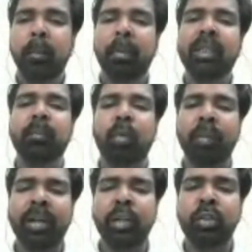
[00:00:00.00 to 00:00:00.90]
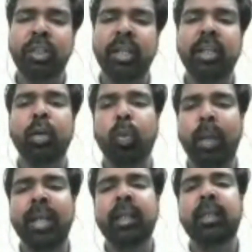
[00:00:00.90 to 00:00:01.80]
But the moment you say the
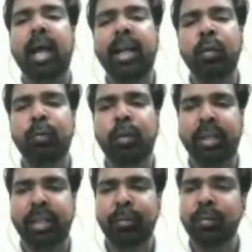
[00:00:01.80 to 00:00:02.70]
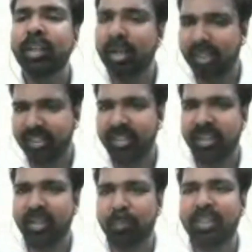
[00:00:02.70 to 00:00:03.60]
queen died of grief, yeah,
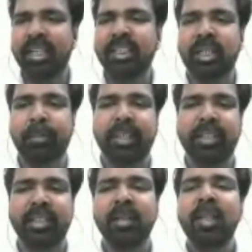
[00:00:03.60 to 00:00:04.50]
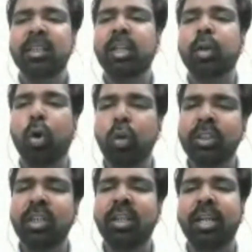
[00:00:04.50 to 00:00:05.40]
eh, precisely, Pritiji, the
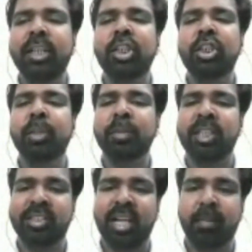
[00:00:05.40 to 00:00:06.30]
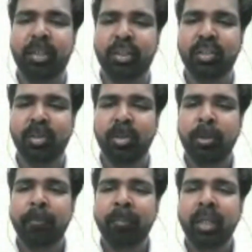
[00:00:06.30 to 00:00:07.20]
causal relationship is established.
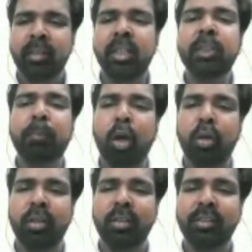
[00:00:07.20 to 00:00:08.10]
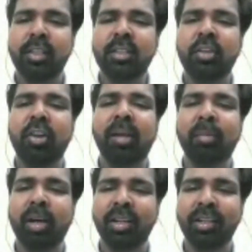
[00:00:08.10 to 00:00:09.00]
There is plot, there is
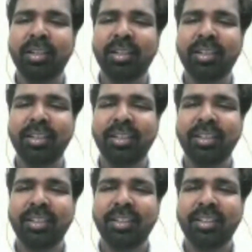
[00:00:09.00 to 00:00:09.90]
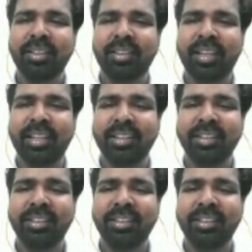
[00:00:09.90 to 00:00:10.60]
drama, right?